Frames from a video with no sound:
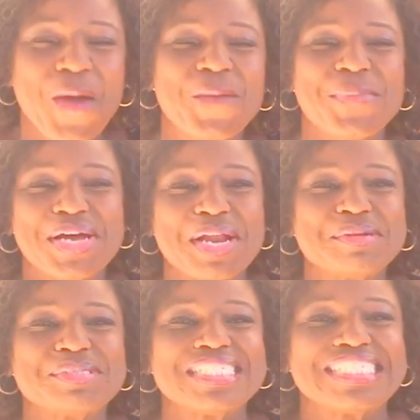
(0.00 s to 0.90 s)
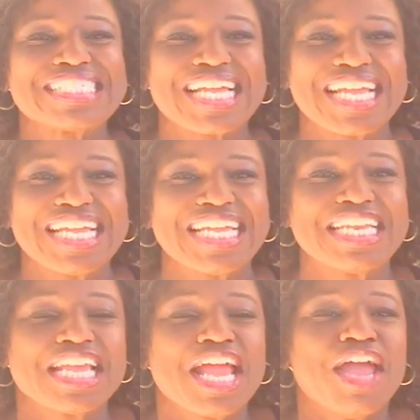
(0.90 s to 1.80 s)
But I'm just
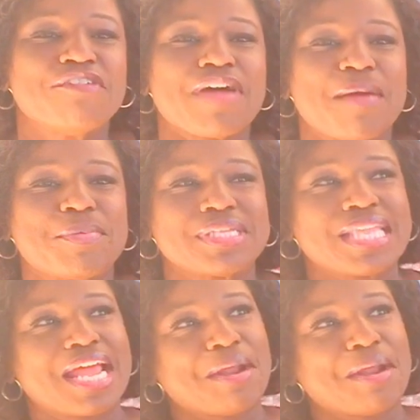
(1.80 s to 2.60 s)
saying, if I put that